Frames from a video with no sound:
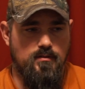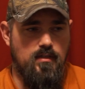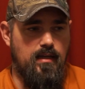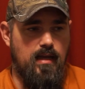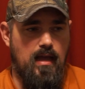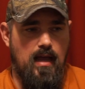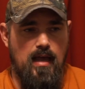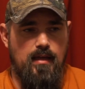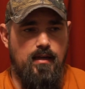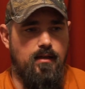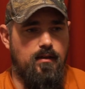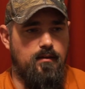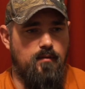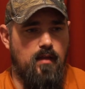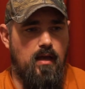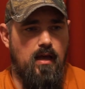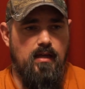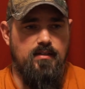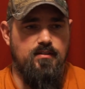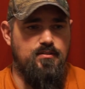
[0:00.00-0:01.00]
like I had
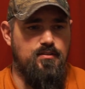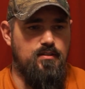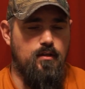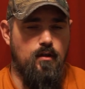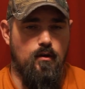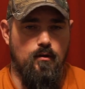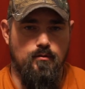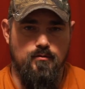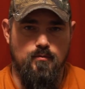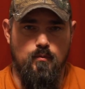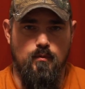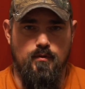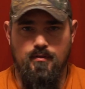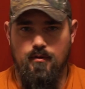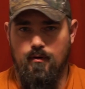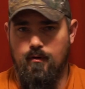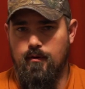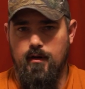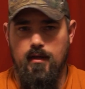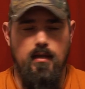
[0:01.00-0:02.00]
a Sea Ghost
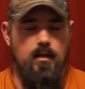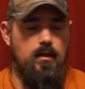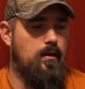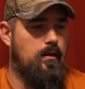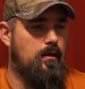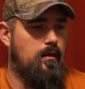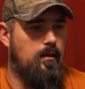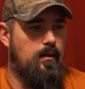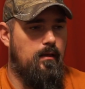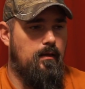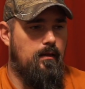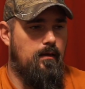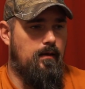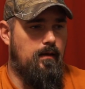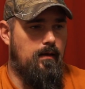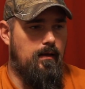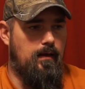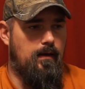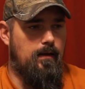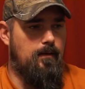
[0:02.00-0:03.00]
130.
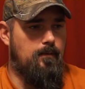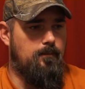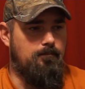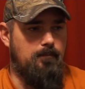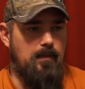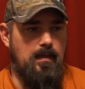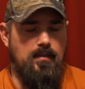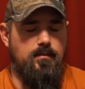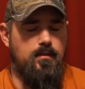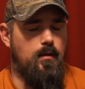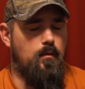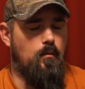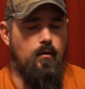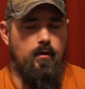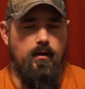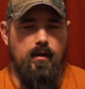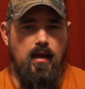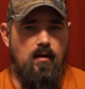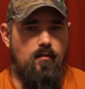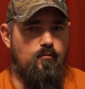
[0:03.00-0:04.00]
It didn't
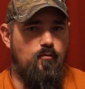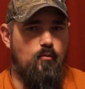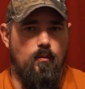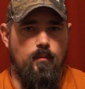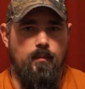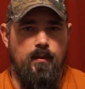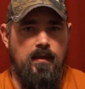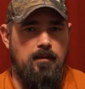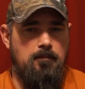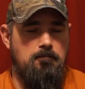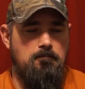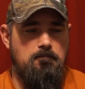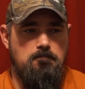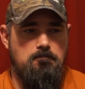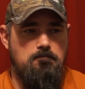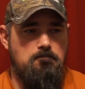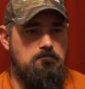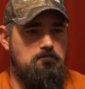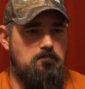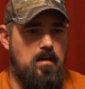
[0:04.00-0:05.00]
work out for me.
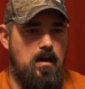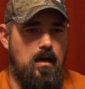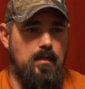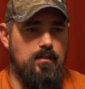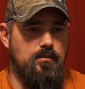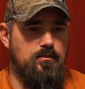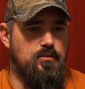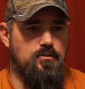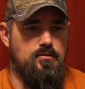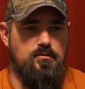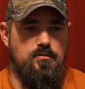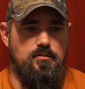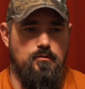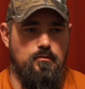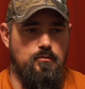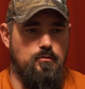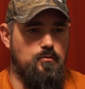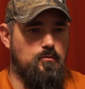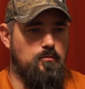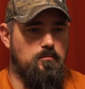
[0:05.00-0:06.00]
I
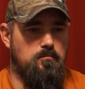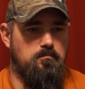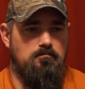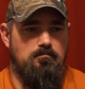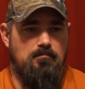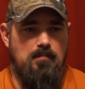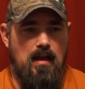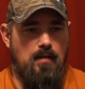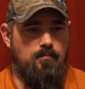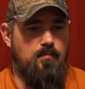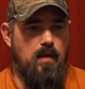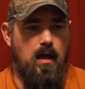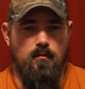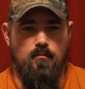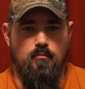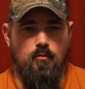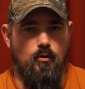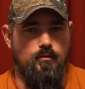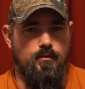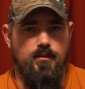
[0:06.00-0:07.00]

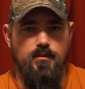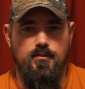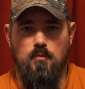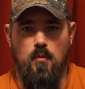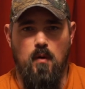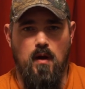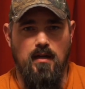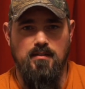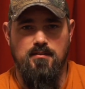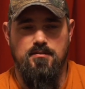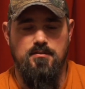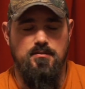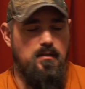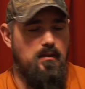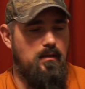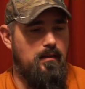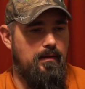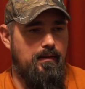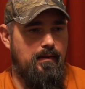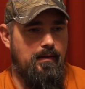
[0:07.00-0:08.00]
rolled it twice,
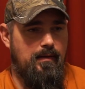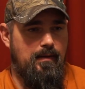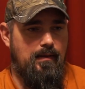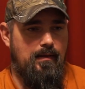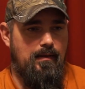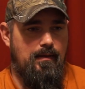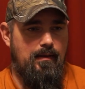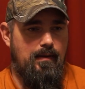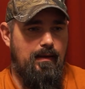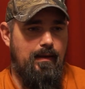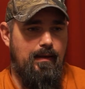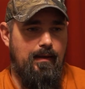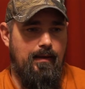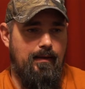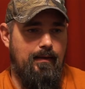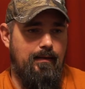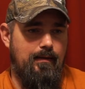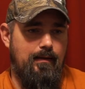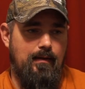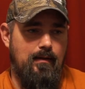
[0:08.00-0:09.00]

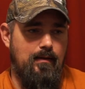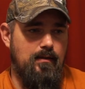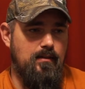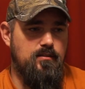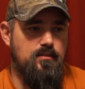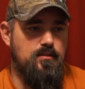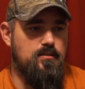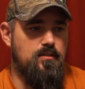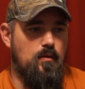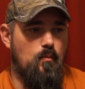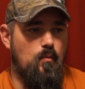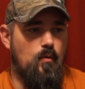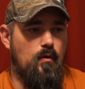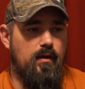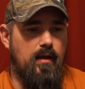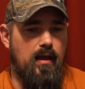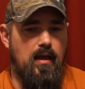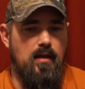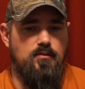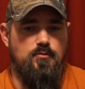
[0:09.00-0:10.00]
and it just didn't
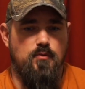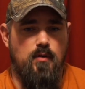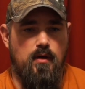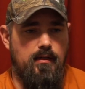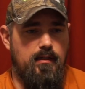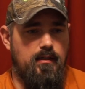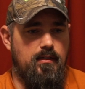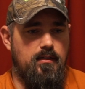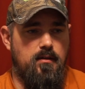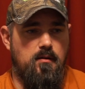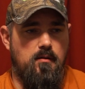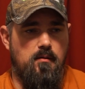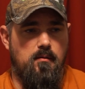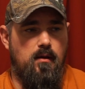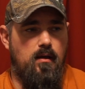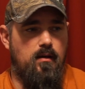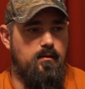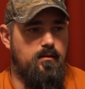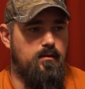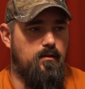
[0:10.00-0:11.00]
work out. So I needed
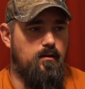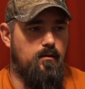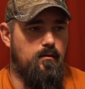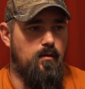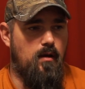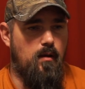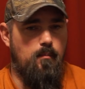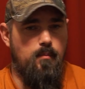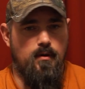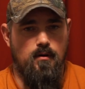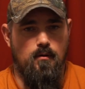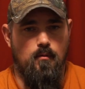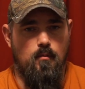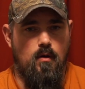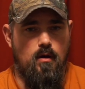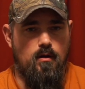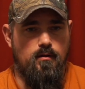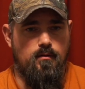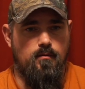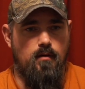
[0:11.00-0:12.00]
a bigger
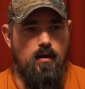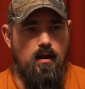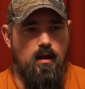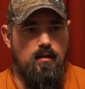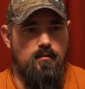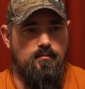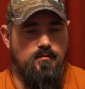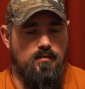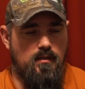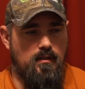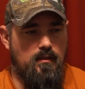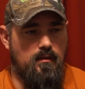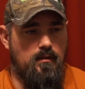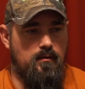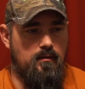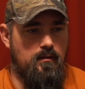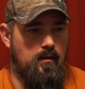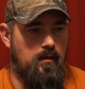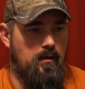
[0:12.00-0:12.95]
watercraft, and